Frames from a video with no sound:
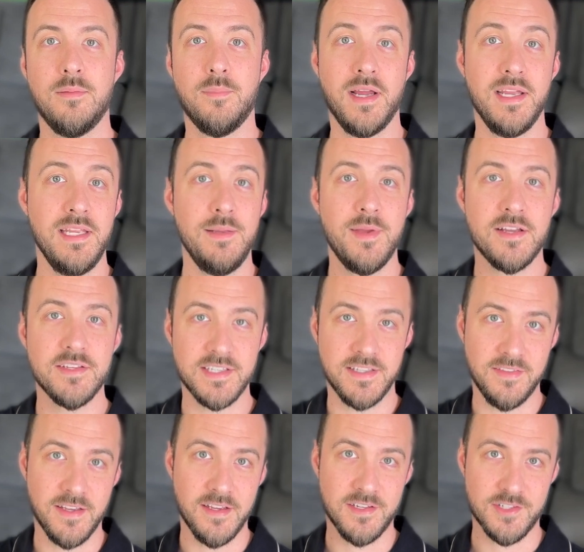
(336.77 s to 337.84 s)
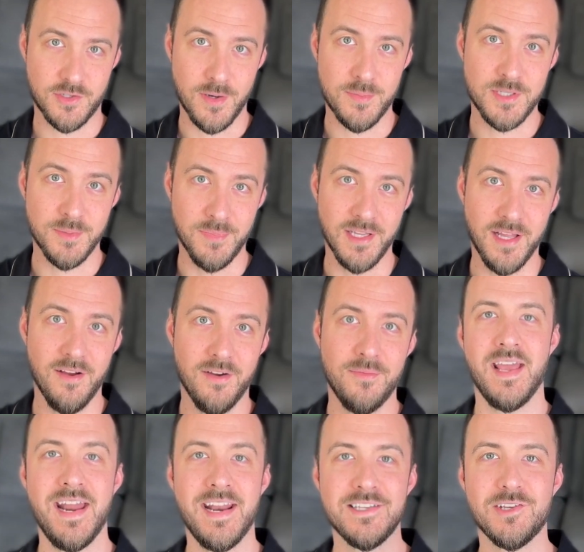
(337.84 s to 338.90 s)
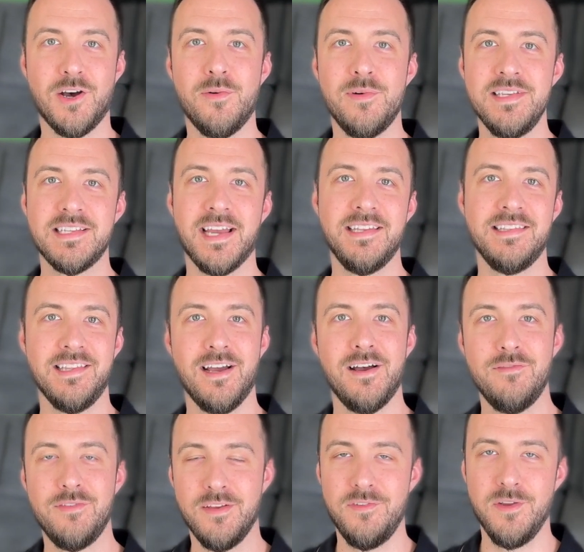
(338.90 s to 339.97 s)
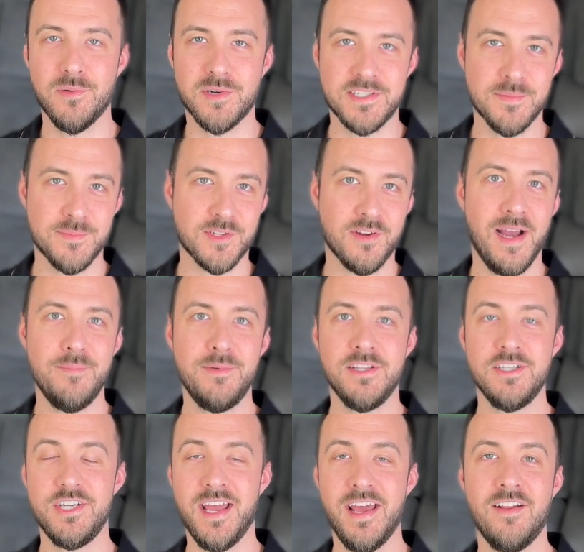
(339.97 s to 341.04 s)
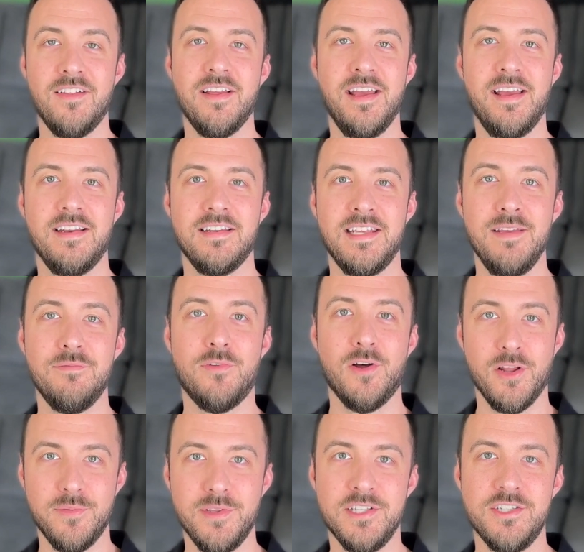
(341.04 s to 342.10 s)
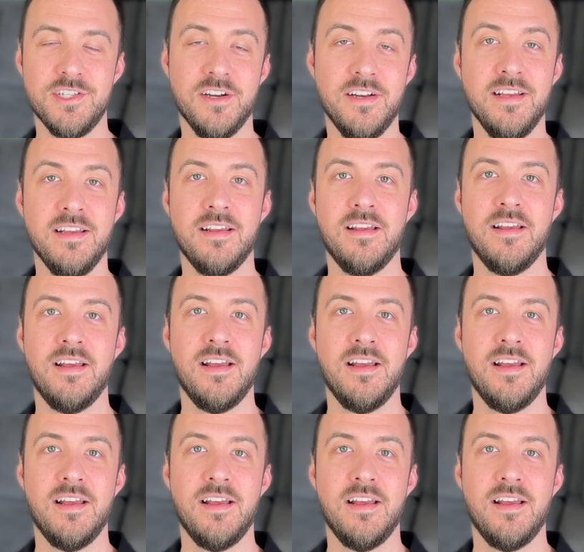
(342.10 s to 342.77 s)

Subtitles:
My email's in the description below. And as always, I'd love if you were to subscribe to the channel and keep following the journey.